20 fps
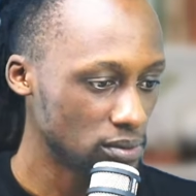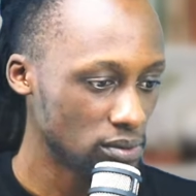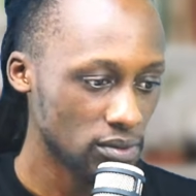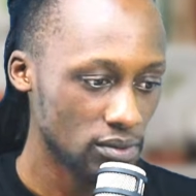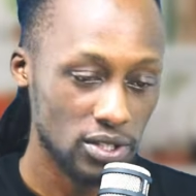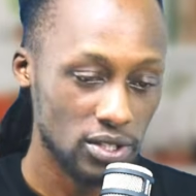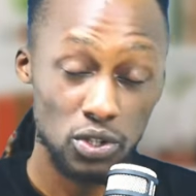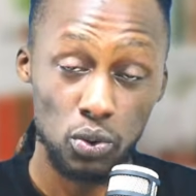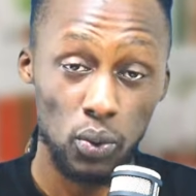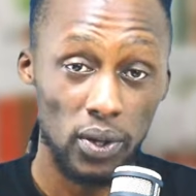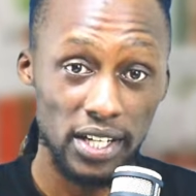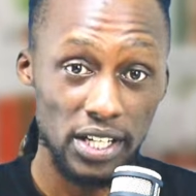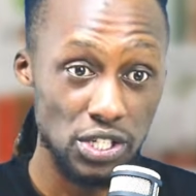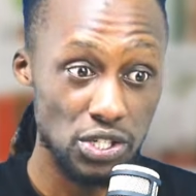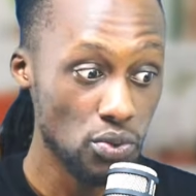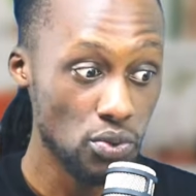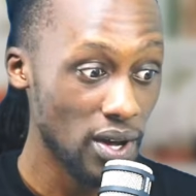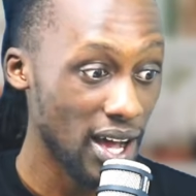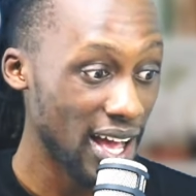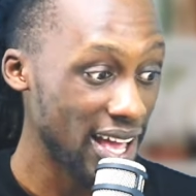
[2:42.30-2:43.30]
this is what I
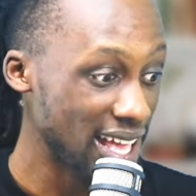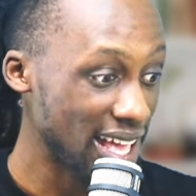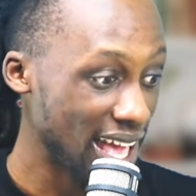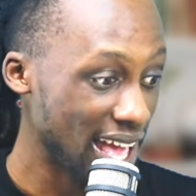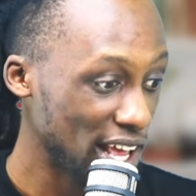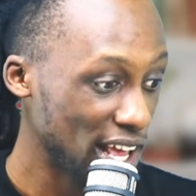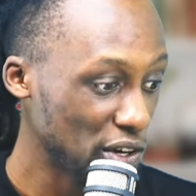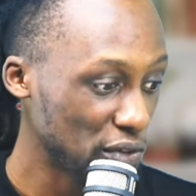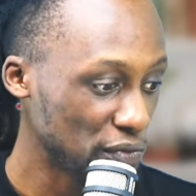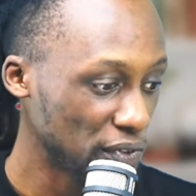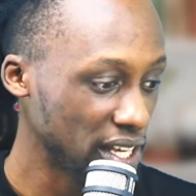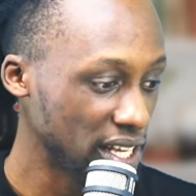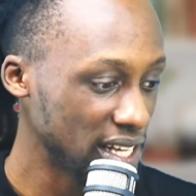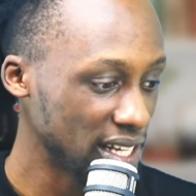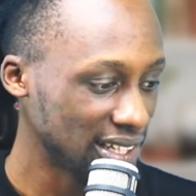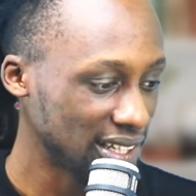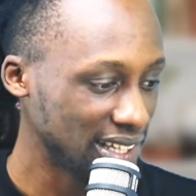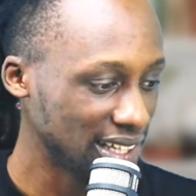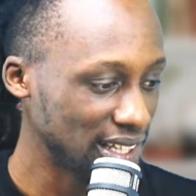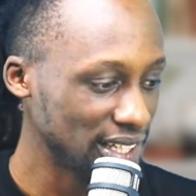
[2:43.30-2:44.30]
do. I head over here,
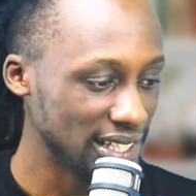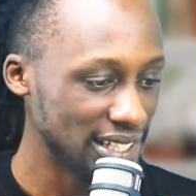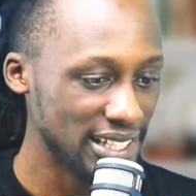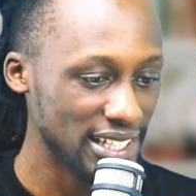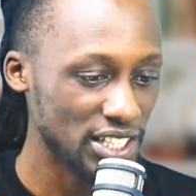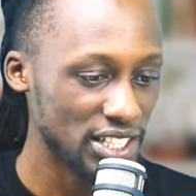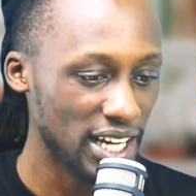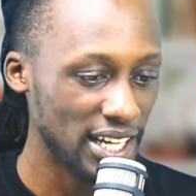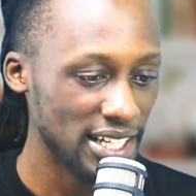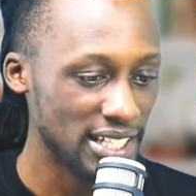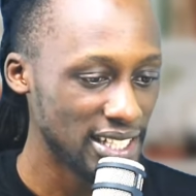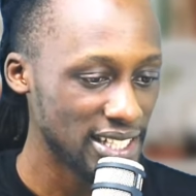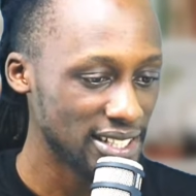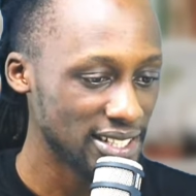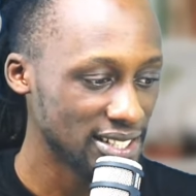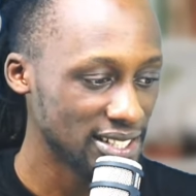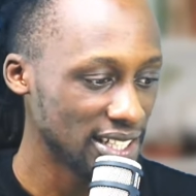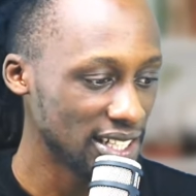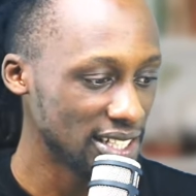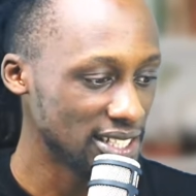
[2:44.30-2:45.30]
click Niche Hunter,
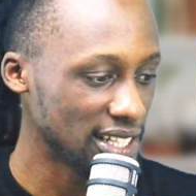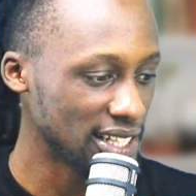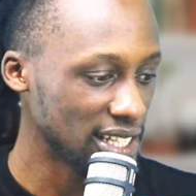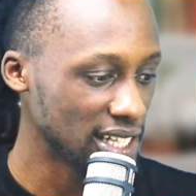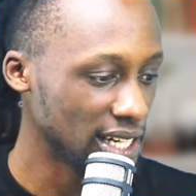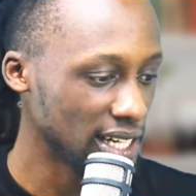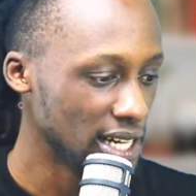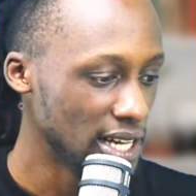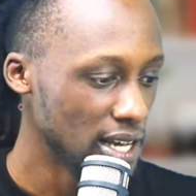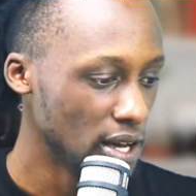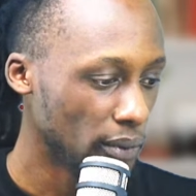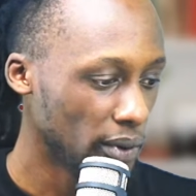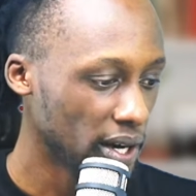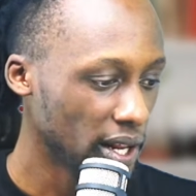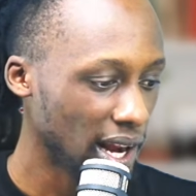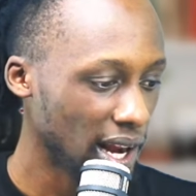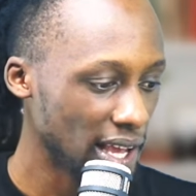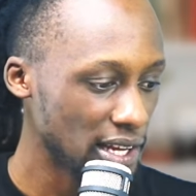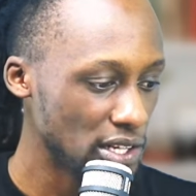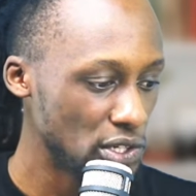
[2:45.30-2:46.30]
search, and then what I
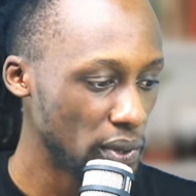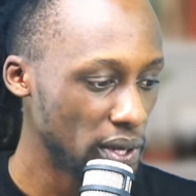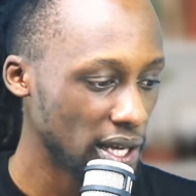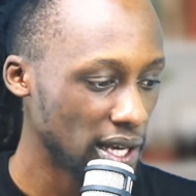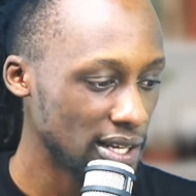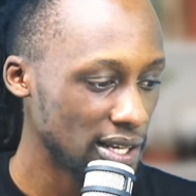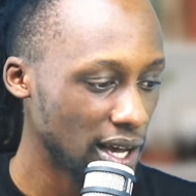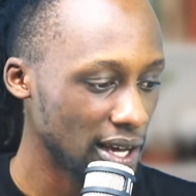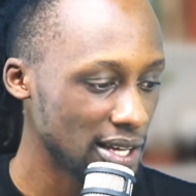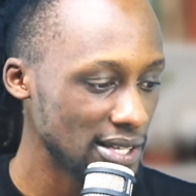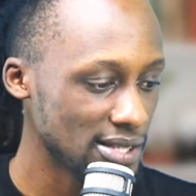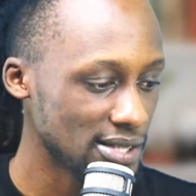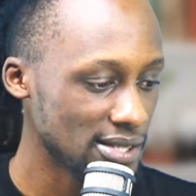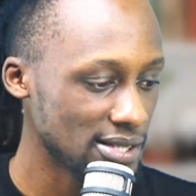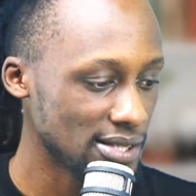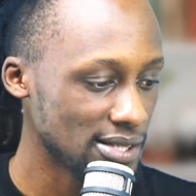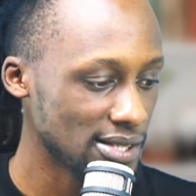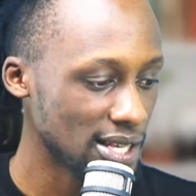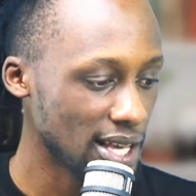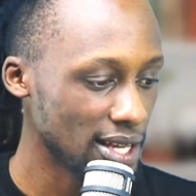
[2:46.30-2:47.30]
like doing, I
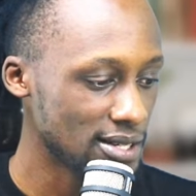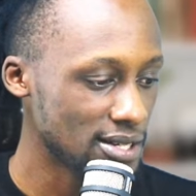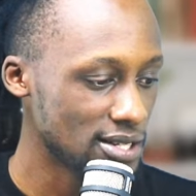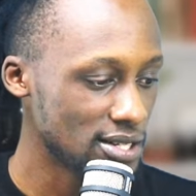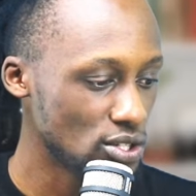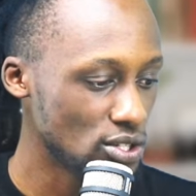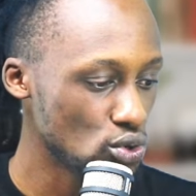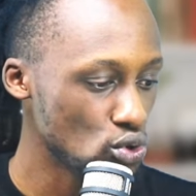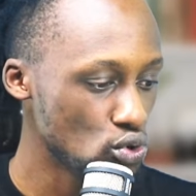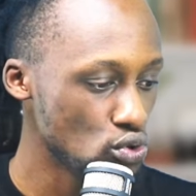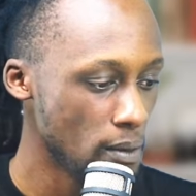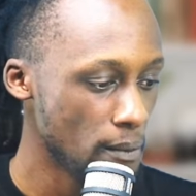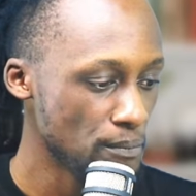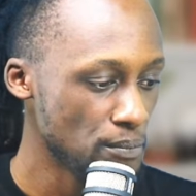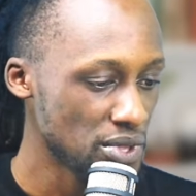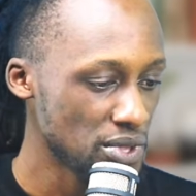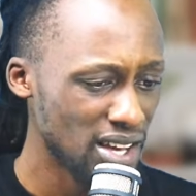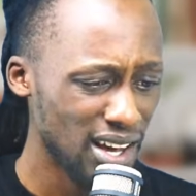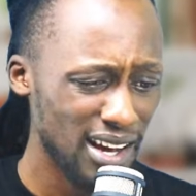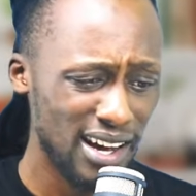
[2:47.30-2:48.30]
set to
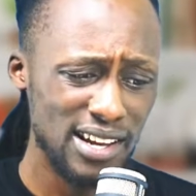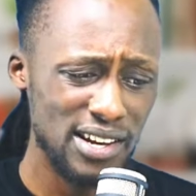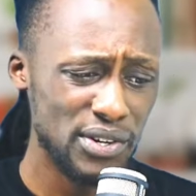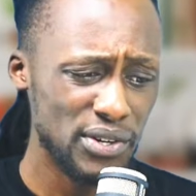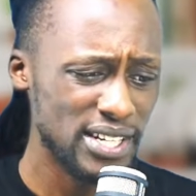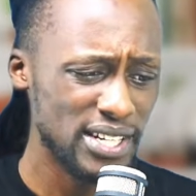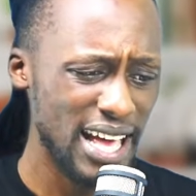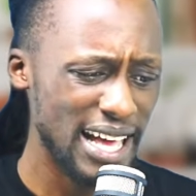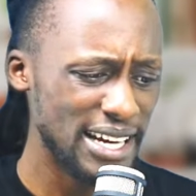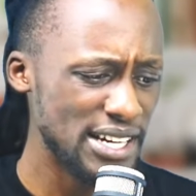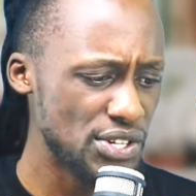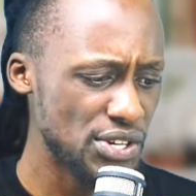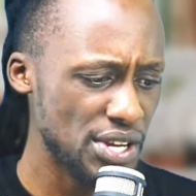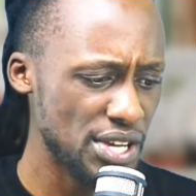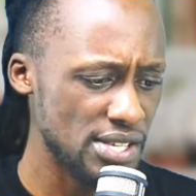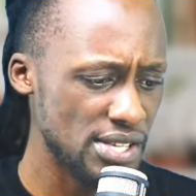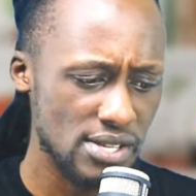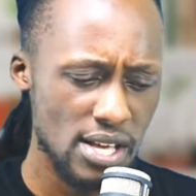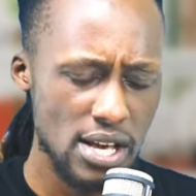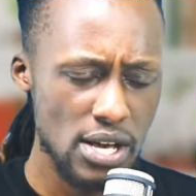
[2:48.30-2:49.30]
100
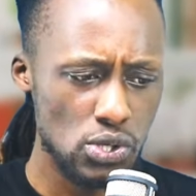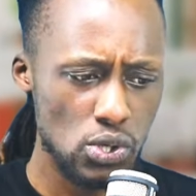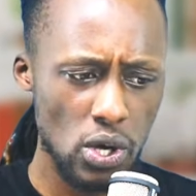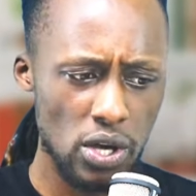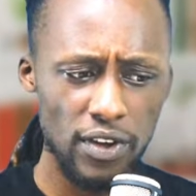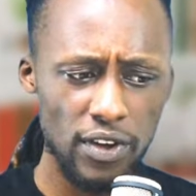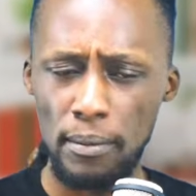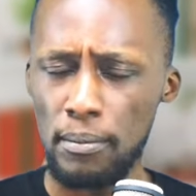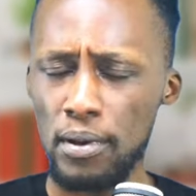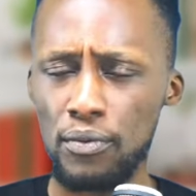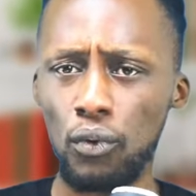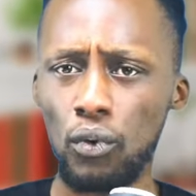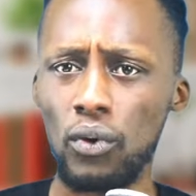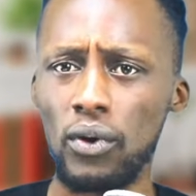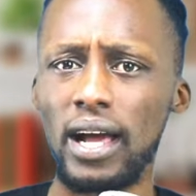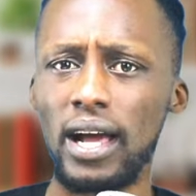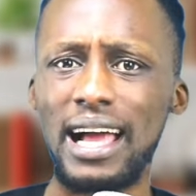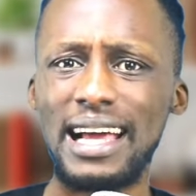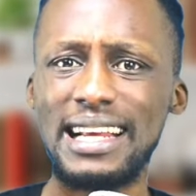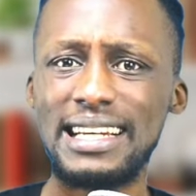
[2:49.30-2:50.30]
entries. So even before
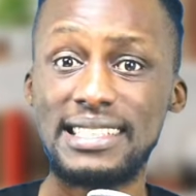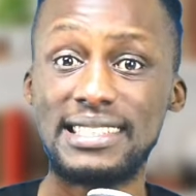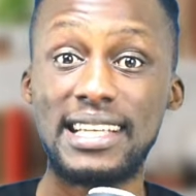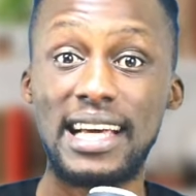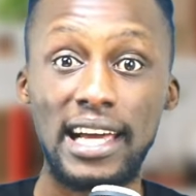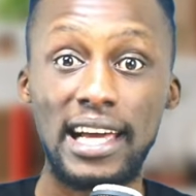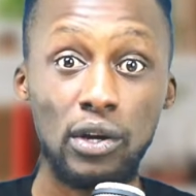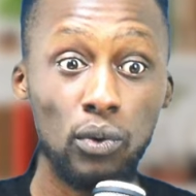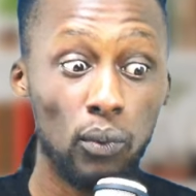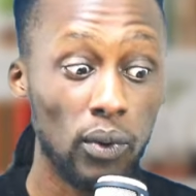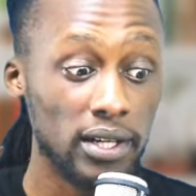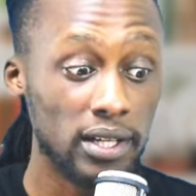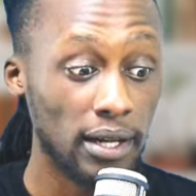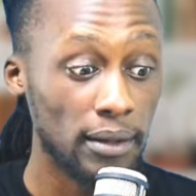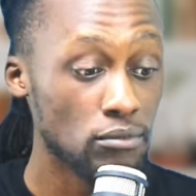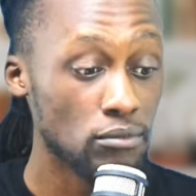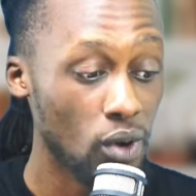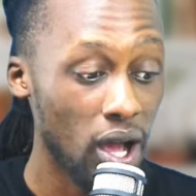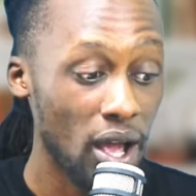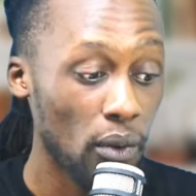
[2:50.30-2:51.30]
I decide what
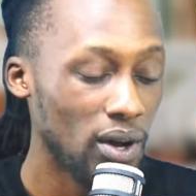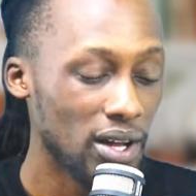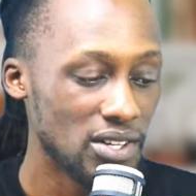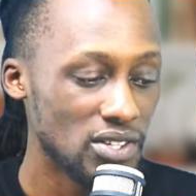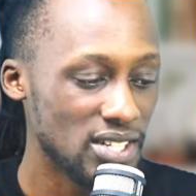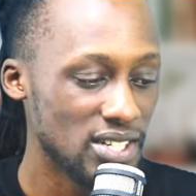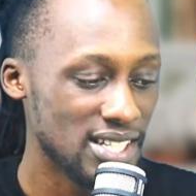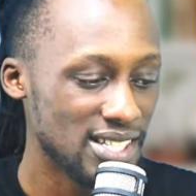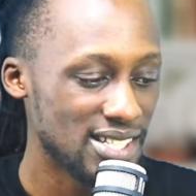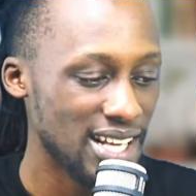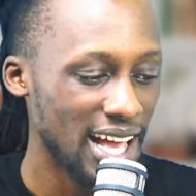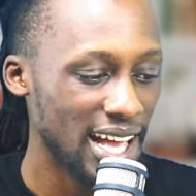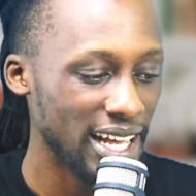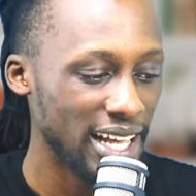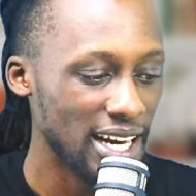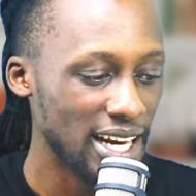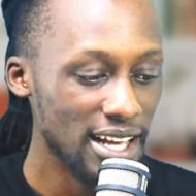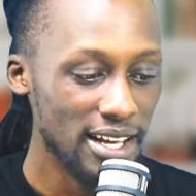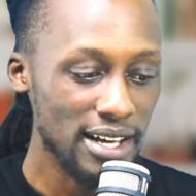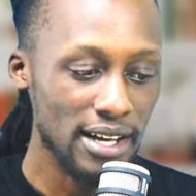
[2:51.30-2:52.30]
I want to
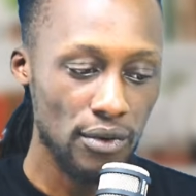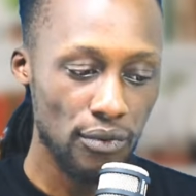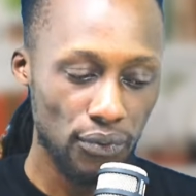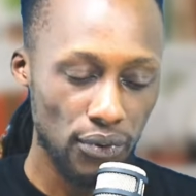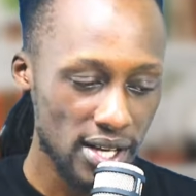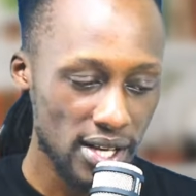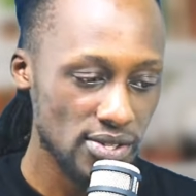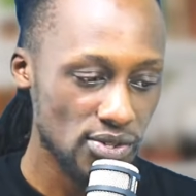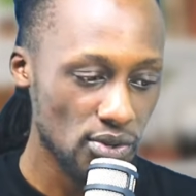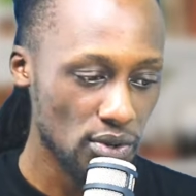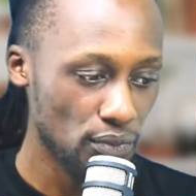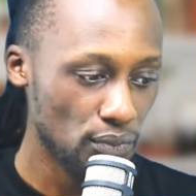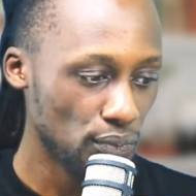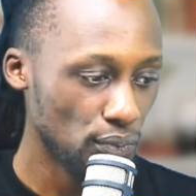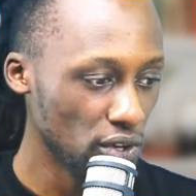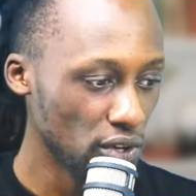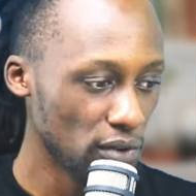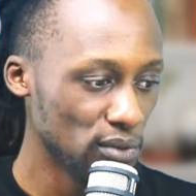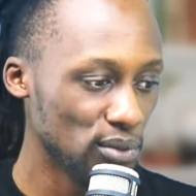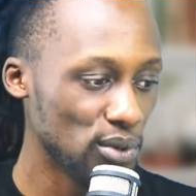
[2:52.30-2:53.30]
design, first and
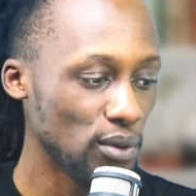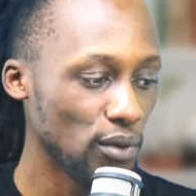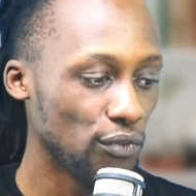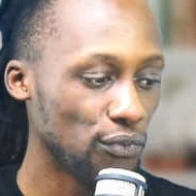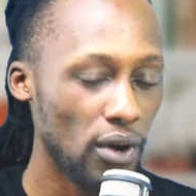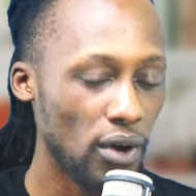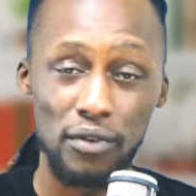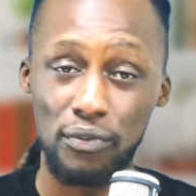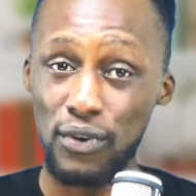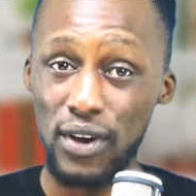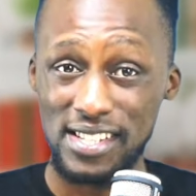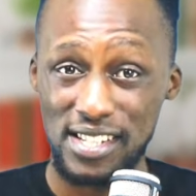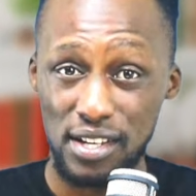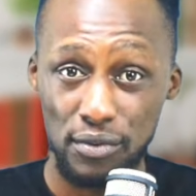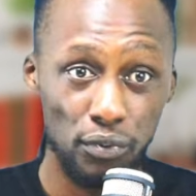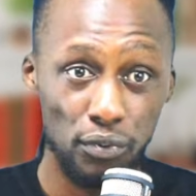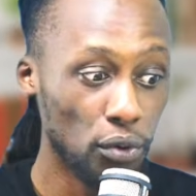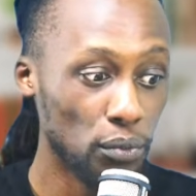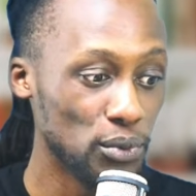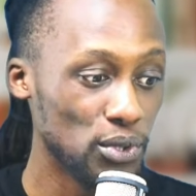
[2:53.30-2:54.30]

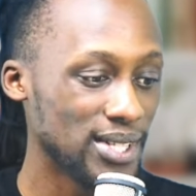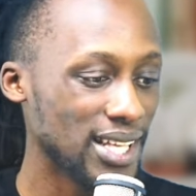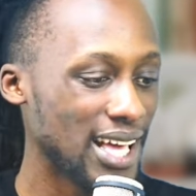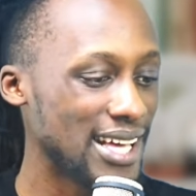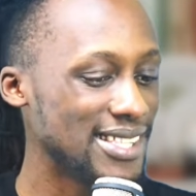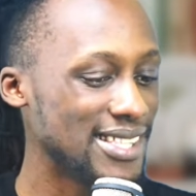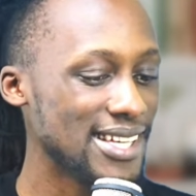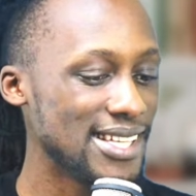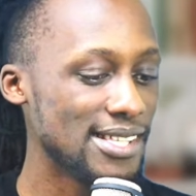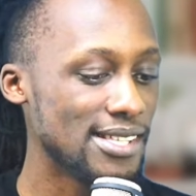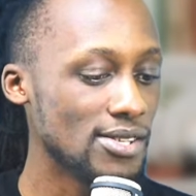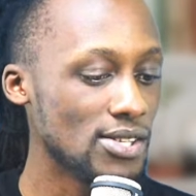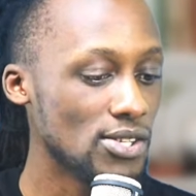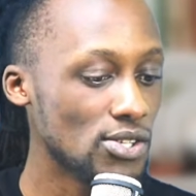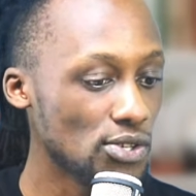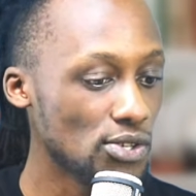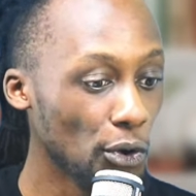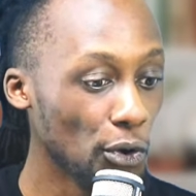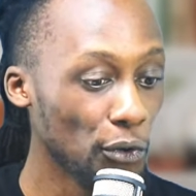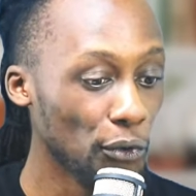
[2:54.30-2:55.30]
foremost, there's
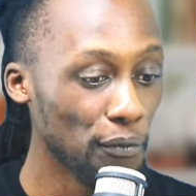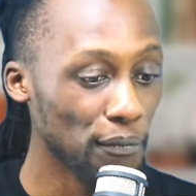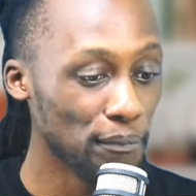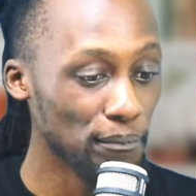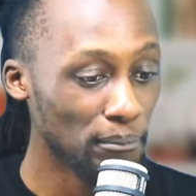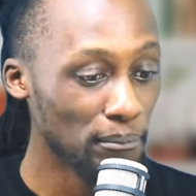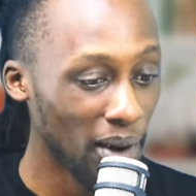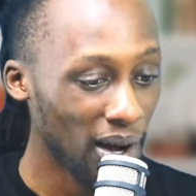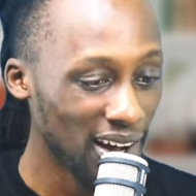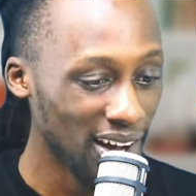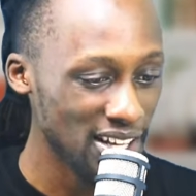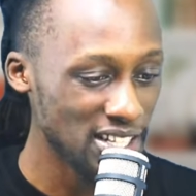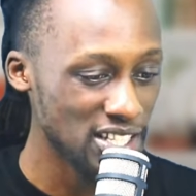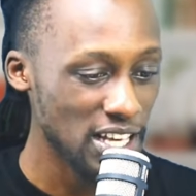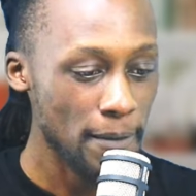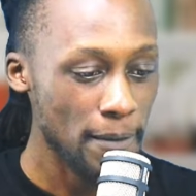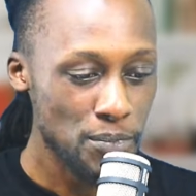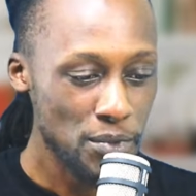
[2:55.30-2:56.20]
so much.